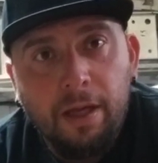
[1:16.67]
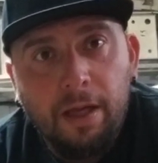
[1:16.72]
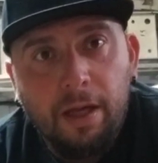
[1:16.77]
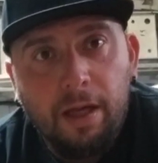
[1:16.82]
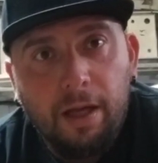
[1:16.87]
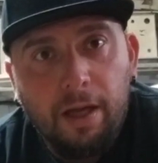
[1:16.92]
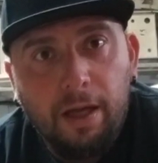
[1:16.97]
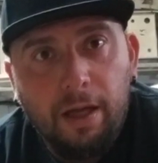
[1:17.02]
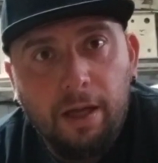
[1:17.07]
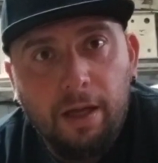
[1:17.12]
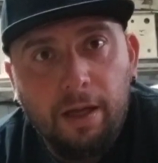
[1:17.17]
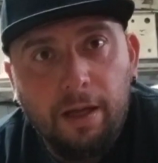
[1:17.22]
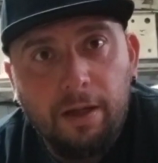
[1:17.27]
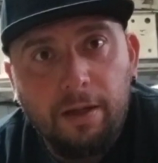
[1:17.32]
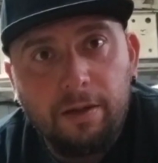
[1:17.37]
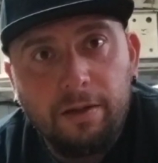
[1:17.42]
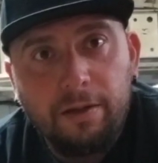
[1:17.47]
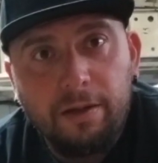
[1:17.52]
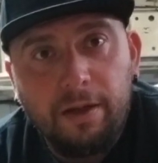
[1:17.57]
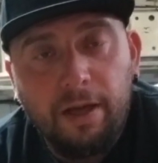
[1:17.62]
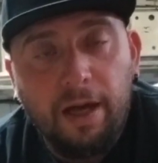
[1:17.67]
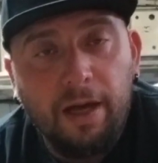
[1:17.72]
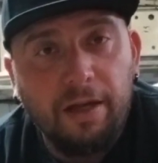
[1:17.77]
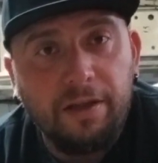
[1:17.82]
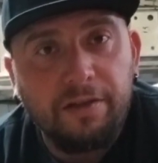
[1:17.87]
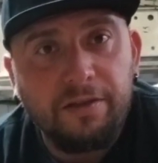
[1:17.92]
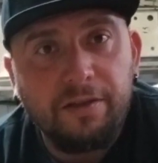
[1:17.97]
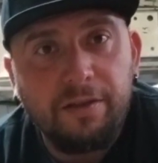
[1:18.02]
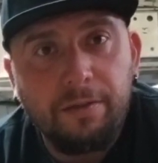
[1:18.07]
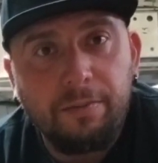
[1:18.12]

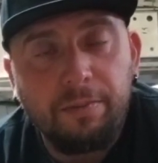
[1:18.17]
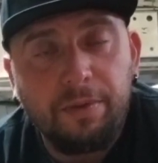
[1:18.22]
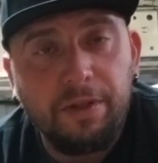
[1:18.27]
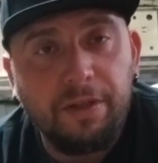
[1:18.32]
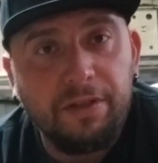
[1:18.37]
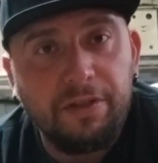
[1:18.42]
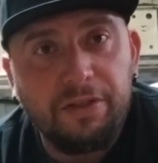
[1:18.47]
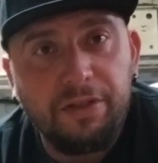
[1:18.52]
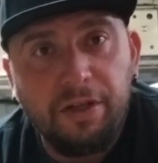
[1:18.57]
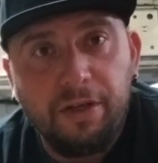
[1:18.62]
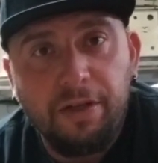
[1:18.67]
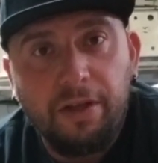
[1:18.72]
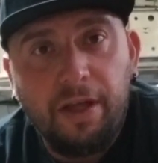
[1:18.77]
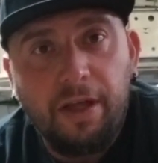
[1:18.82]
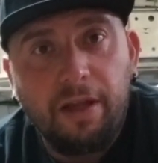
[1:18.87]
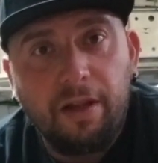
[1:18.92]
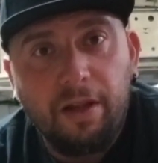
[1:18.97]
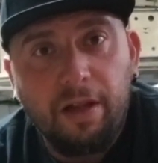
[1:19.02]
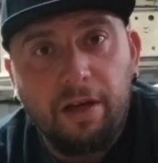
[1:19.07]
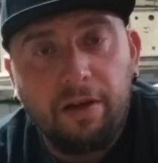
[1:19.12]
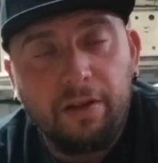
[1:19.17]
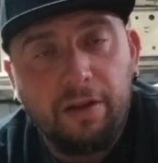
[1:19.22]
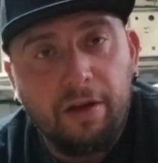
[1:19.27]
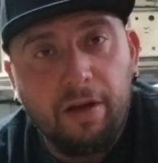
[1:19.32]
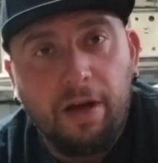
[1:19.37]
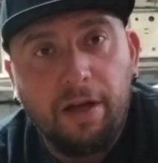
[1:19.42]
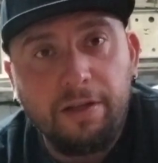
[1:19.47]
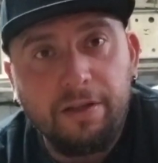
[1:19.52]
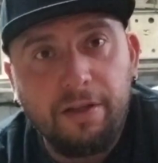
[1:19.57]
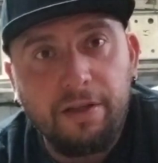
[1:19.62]
Guys, please share the hell out of the
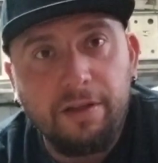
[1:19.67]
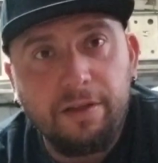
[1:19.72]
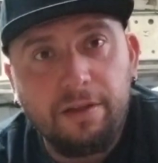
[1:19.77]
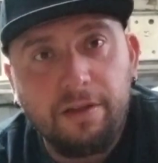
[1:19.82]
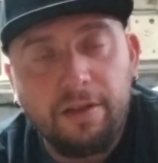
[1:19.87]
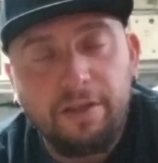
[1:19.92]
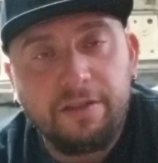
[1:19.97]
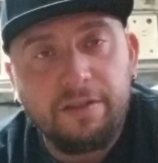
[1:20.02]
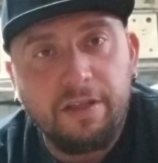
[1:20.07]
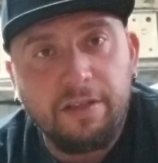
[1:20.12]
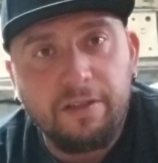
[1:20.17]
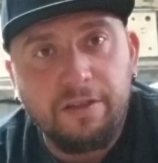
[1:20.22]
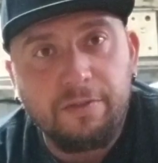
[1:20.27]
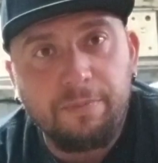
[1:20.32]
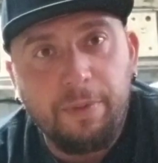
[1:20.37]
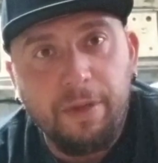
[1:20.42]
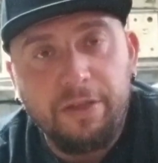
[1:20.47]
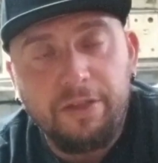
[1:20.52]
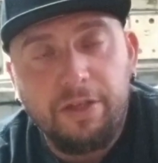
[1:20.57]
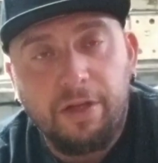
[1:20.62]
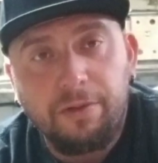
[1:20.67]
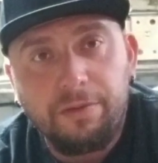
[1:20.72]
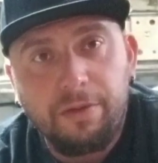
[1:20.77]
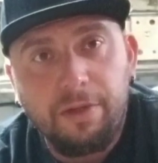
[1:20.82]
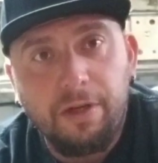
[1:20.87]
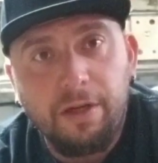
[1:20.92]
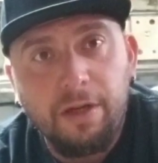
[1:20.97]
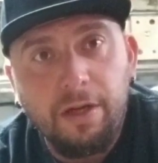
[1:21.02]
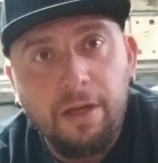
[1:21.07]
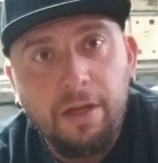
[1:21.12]
content. Let's get this page out
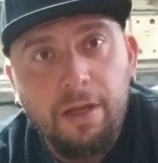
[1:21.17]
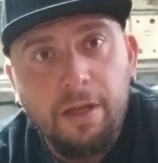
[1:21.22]
there.